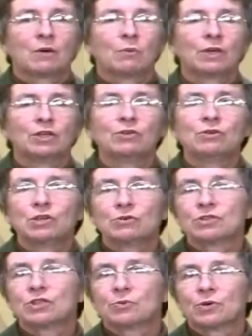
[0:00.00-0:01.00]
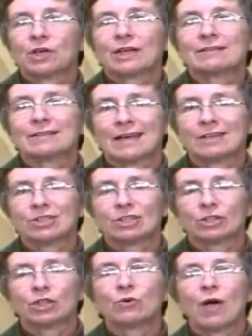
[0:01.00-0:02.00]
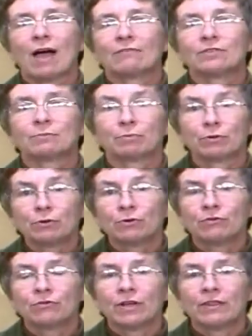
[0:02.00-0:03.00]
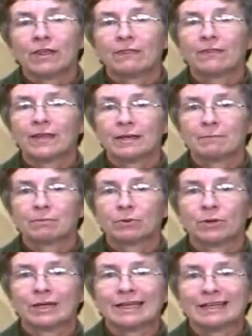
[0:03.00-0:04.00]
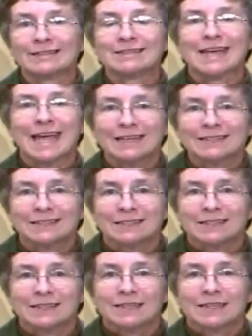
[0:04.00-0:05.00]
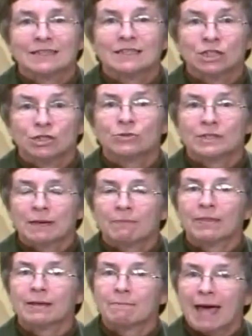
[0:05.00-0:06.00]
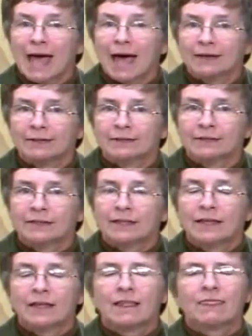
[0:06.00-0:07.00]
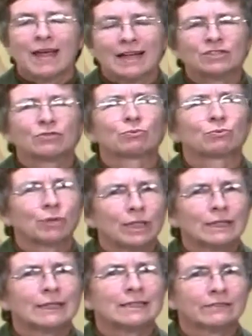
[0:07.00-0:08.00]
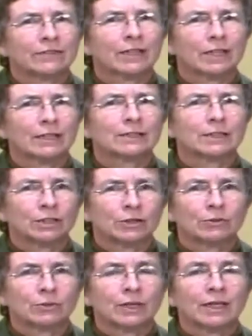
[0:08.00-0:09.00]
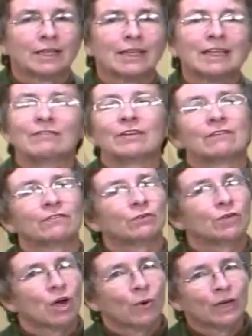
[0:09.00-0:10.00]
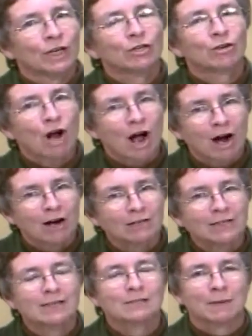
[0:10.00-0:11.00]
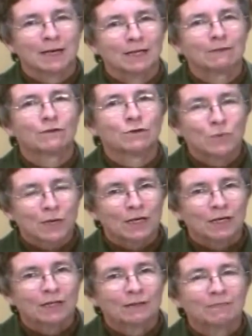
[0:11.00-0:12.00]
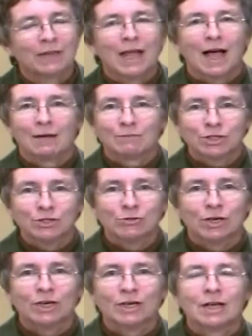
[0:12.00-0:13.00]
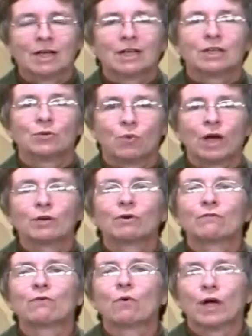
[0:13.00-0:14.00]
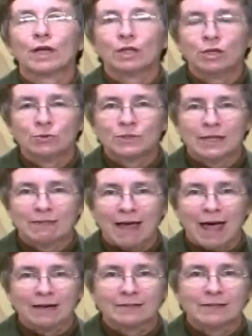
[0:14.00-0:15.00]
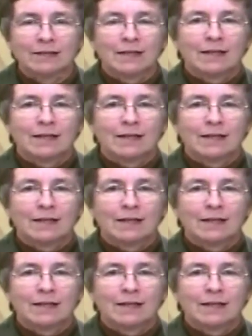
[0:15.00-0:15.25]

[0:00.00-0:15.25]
When you use the word intentional, you have to prove that the employee intended to do something bad. That's really difficult to do. Even if you know it in your heart, as many of you will, I'm sure, you want to avoid using that.